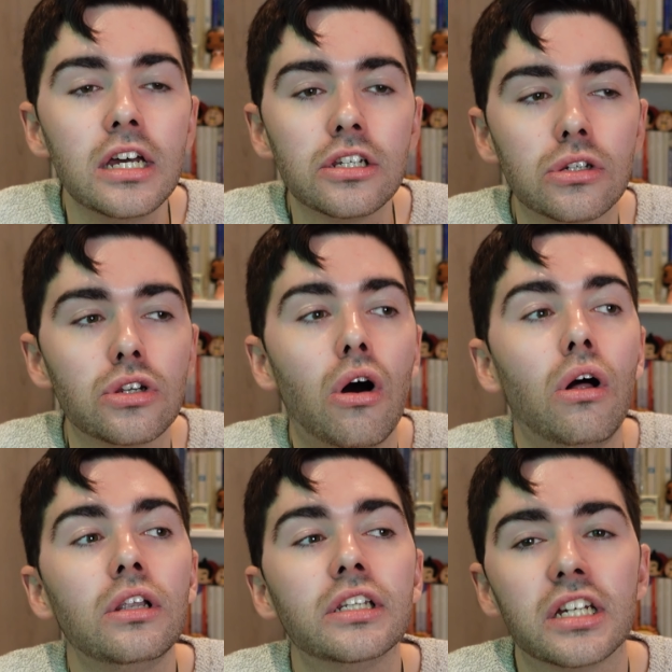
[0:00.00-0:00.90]
So to
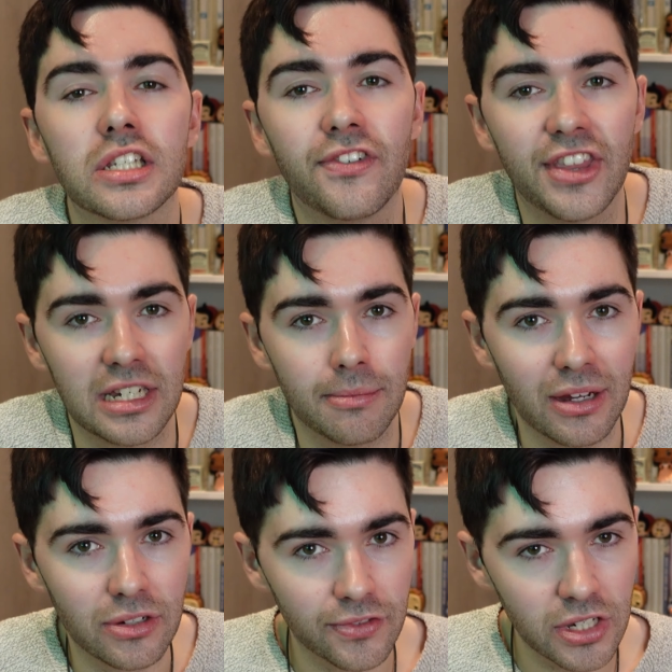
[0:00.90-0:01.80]
hold us for that
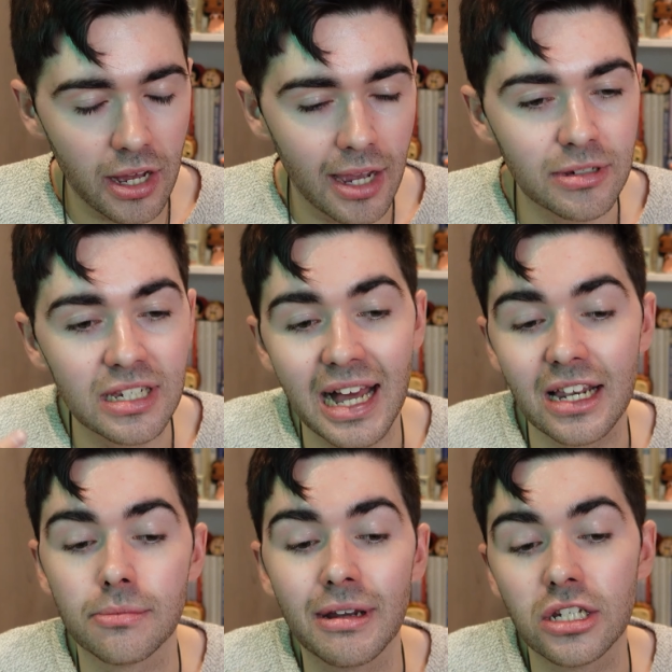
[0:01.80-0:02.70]
amount of time, to tell
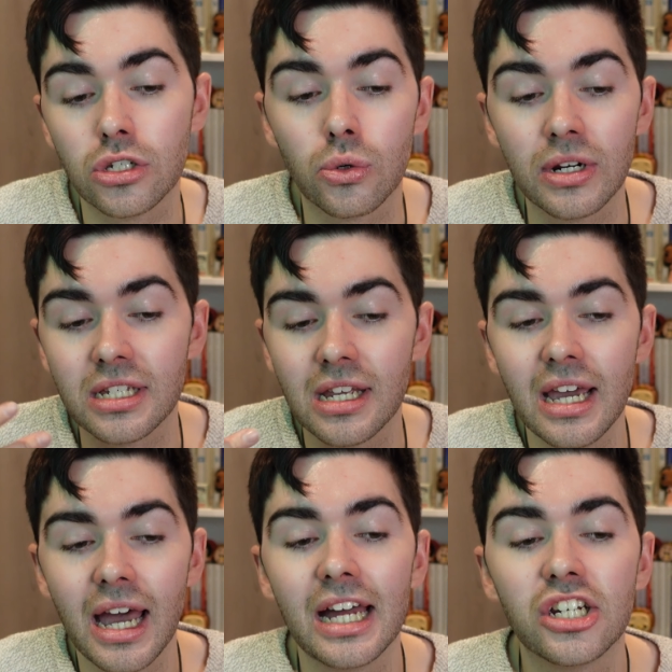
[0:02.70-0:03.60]
as many stories
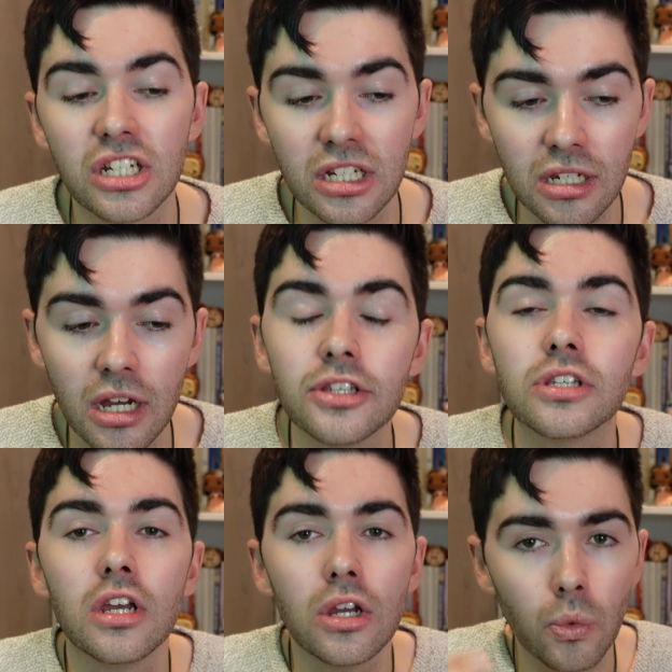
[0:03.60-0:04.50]
as she
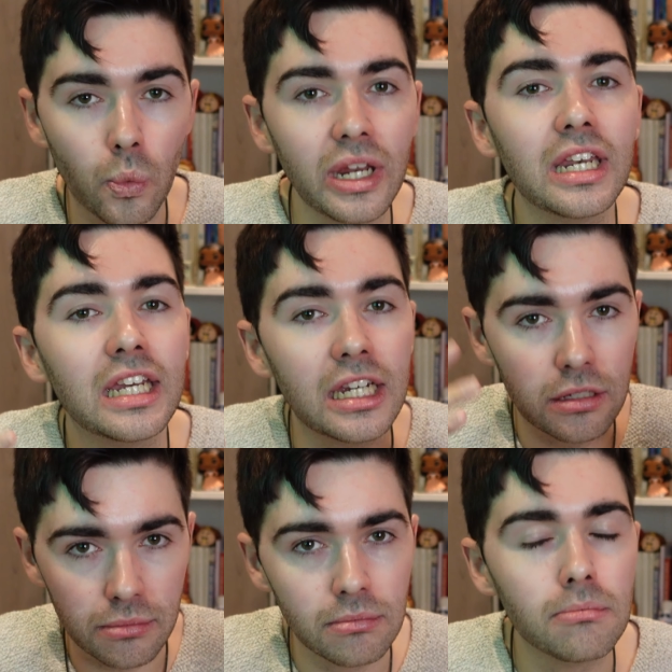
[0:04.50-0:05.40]
does, we
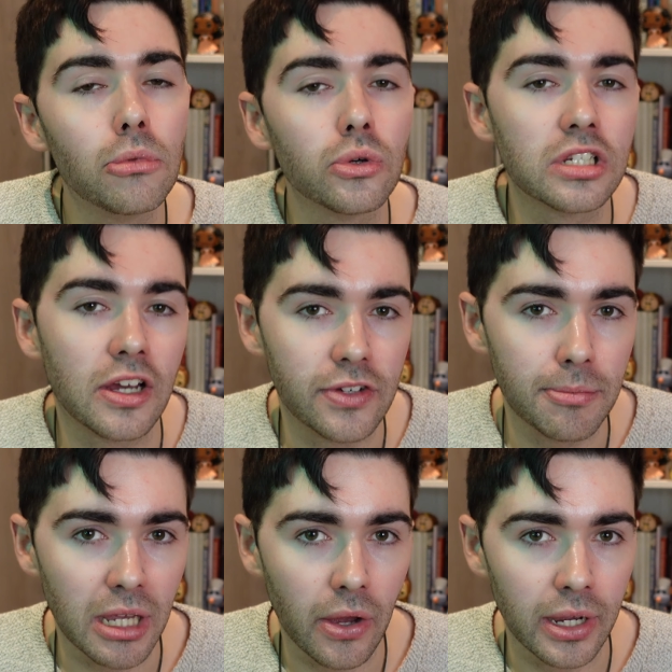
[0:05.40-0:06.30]
need more stuff to
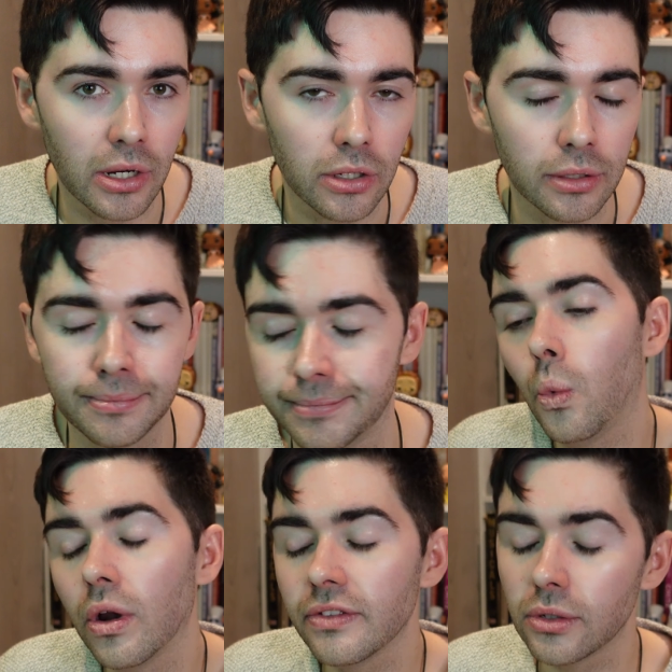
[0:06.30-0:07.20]
be going on.
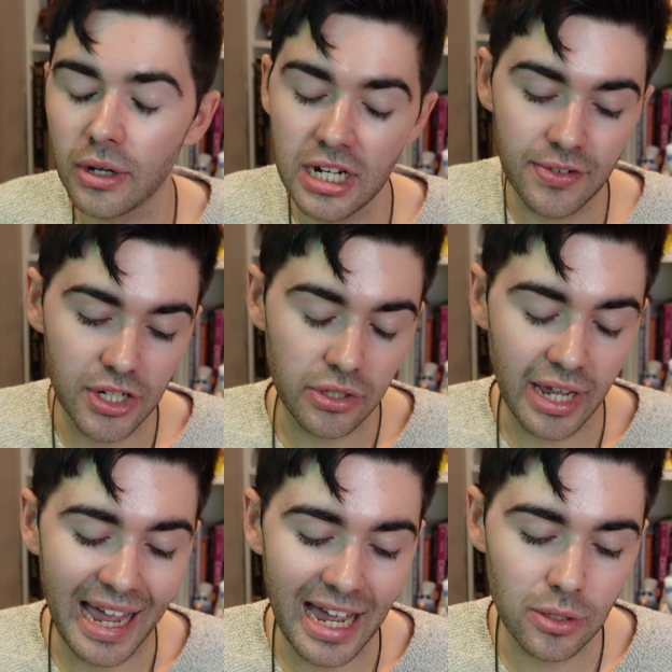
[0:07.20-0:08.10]
One of the creative issues
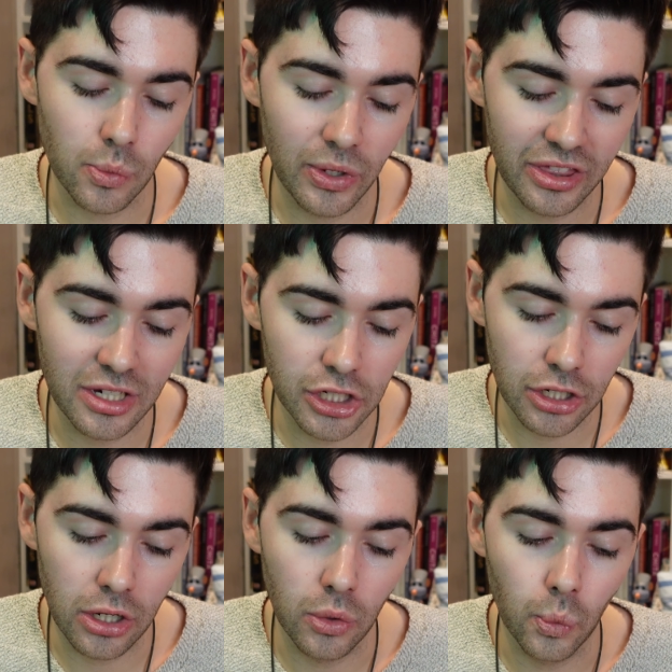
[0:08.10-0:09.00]
I had with this
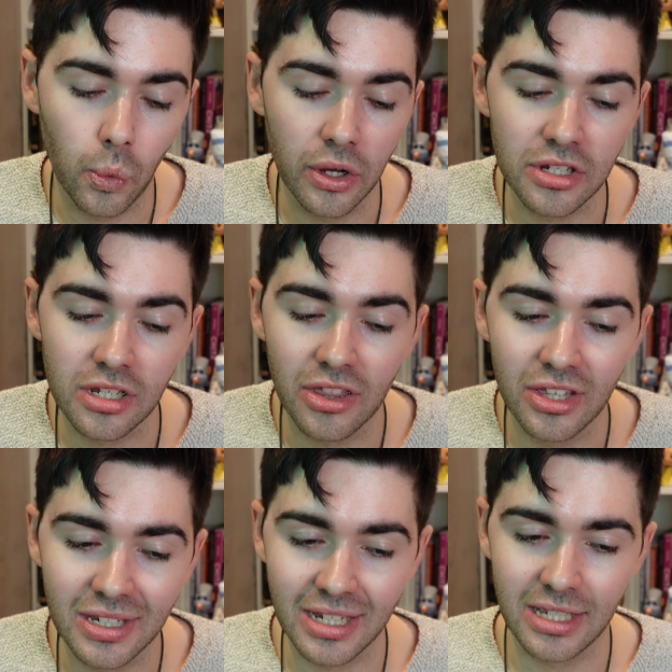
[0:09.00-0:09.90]
show was
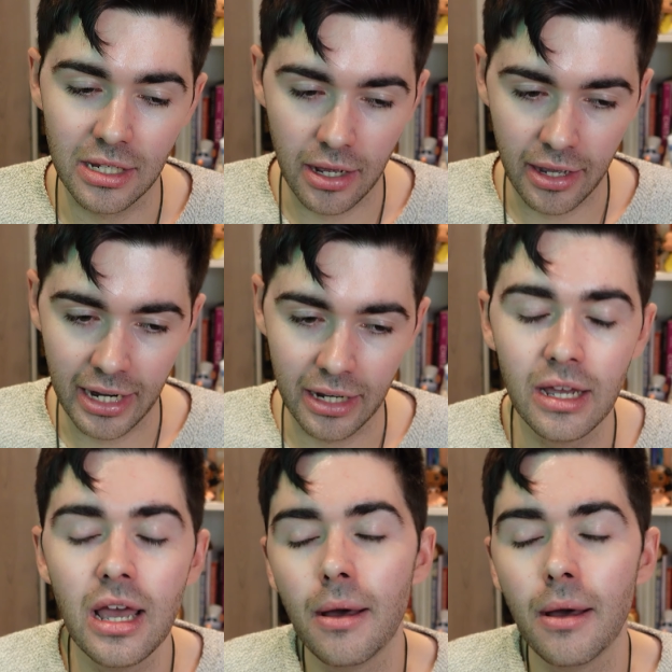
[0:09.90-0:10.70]
the design.